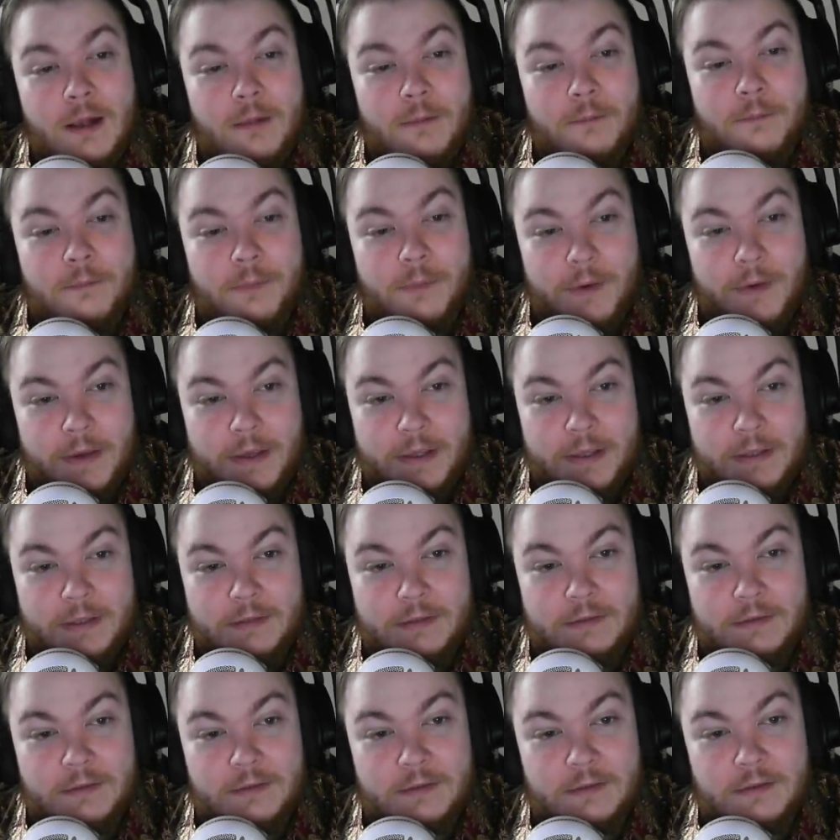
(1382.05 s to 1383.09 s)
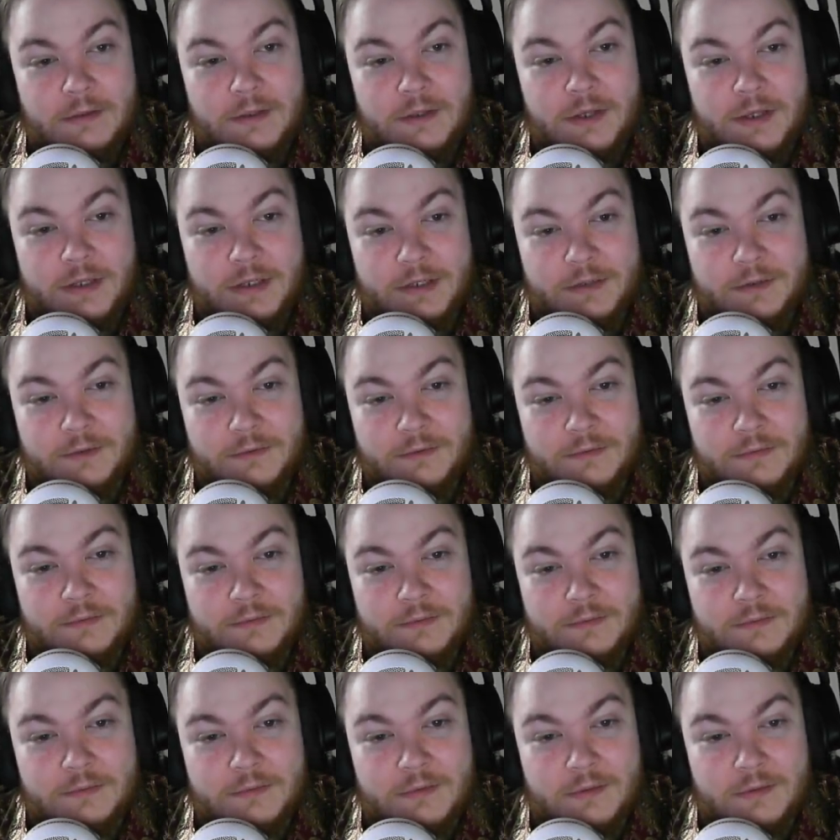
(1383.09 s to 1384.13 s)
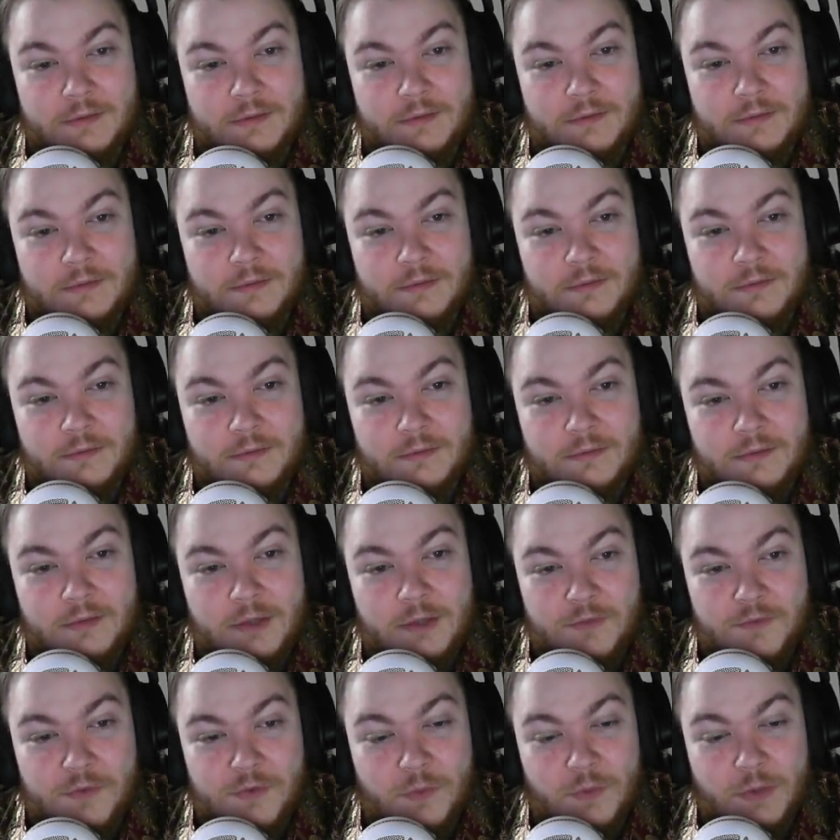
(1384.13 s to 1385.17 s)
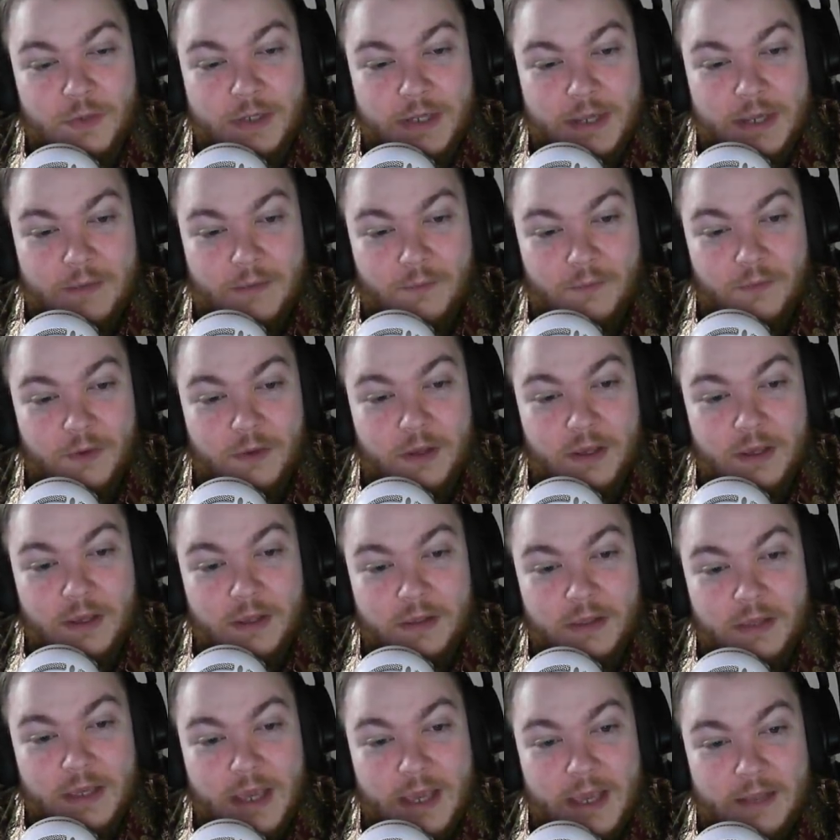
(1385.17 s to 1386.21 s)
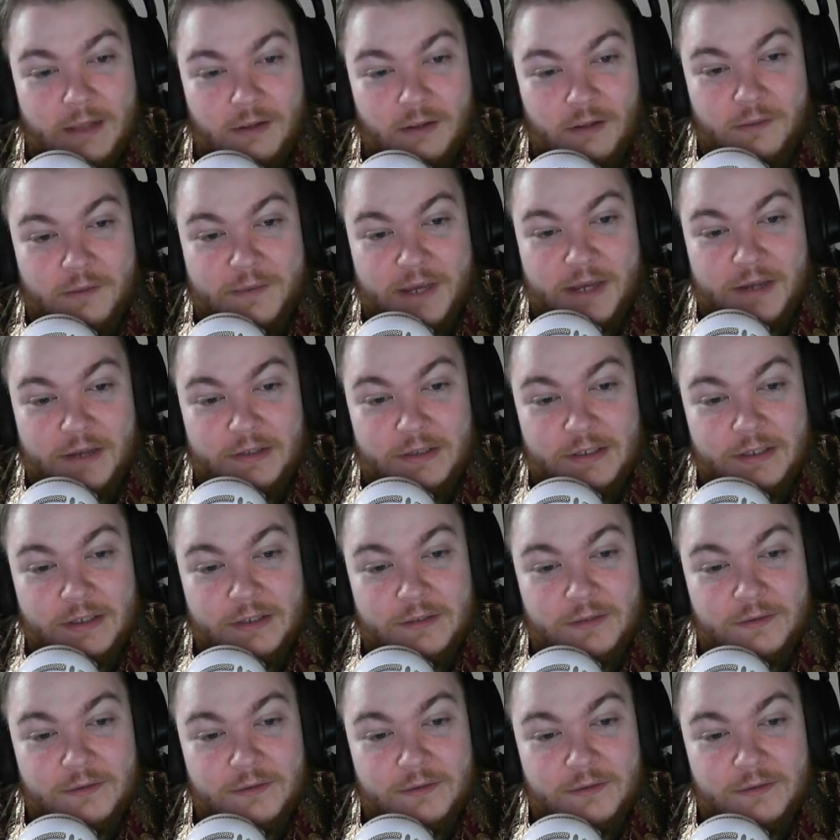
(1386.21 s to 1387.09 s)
But, you know, if you want to get really anal about it,